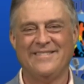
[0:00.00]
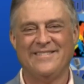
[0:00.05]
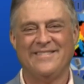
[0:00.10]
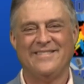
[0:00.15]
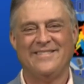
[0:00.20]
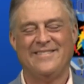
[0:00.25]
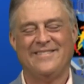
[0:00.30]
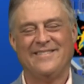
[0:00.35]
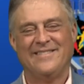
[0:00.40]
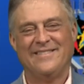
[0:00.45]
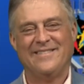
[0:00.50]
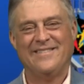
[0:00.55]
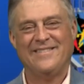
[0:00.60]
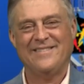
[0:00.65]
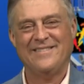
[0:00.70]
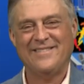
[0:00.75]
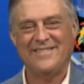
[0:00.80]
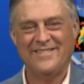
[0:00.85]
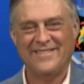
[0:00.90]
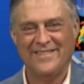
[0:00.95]

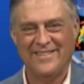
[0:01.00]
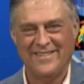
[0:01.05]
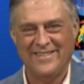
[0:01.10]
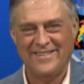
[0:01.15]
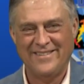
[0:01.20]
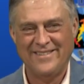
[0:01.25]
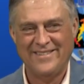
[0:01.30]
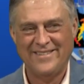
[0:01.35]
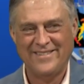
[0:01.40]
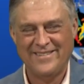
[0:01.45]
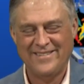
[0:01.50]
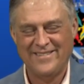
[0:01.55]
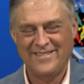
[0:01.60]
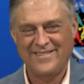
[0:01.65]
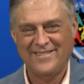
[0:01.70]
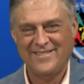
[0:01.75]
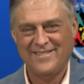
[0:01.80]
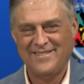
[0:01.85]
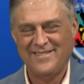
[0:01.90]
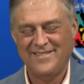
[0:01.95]

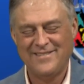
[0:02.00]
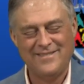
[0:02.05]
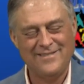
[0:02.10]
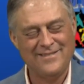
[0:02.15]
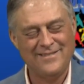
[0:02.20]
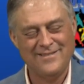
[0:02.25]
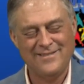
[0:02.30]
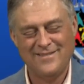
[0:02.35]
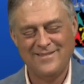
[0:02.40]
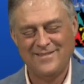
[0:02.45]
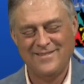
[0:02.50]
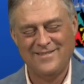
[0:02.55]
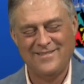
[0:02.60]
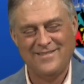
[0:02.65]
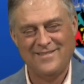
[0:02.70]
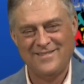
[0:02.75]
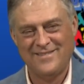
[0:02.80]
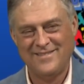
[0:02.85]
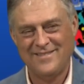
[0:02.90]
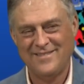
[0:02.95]

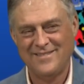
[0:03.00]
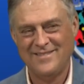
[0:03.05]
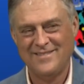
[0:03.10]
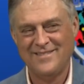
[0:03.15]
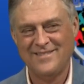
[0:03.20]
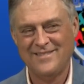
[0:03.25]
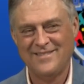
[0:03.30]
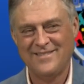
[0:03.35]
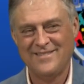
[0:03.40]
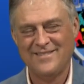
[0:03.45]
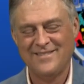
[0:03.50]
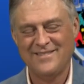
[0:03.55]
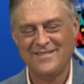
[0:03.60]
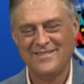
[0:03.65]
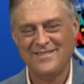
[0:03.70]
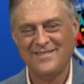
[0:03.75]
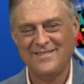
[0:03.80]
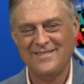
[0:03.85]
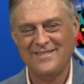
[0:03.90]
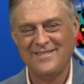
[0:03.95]

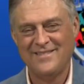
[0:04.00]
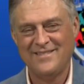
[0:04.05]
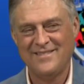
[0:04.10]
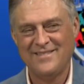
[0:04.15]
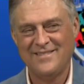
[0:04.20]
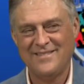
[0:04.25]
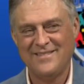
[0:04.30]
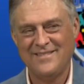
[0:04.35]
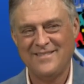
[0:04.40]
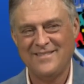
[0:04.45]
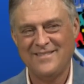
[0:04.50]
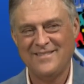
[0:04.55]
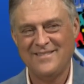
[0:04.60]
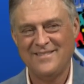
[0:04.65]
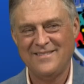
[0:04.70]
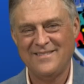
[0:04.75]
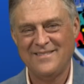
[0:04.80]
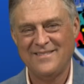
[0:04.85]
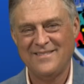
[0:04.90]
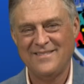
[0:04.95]
[no speech]